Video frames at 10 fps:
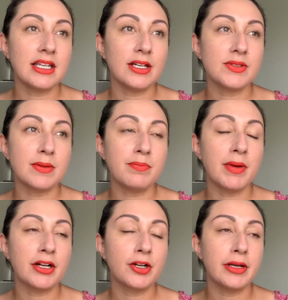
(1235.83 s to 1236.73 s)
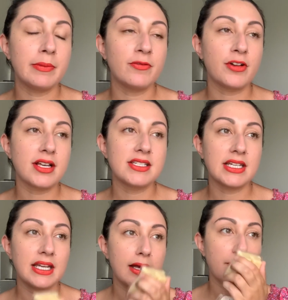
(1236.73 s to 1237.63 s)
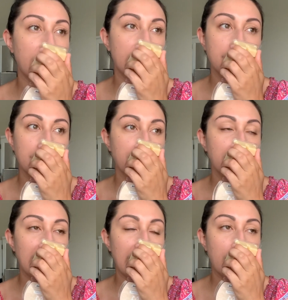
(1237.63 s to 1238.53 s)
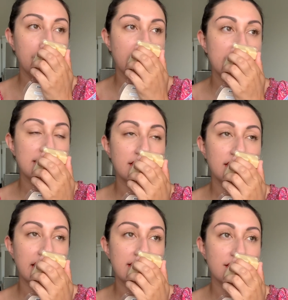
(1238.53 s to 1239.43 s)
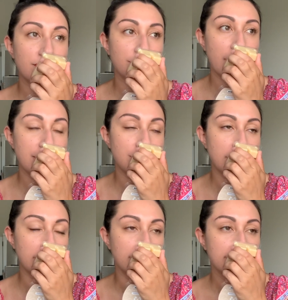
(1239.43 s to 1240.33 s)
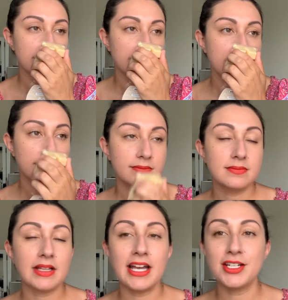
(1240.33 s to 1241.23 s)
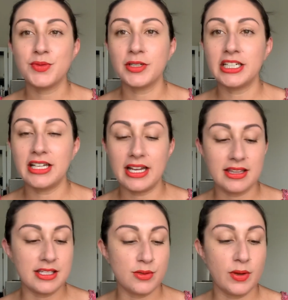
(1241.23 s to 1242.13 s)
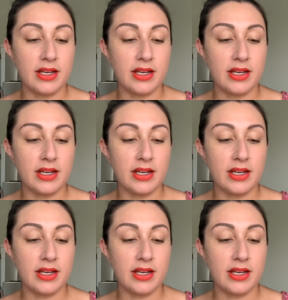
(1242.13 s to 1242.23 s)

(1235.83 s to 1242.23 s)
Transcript: some buttercream frosting in it, but that apple is still nice and fresh, and I just really like this one.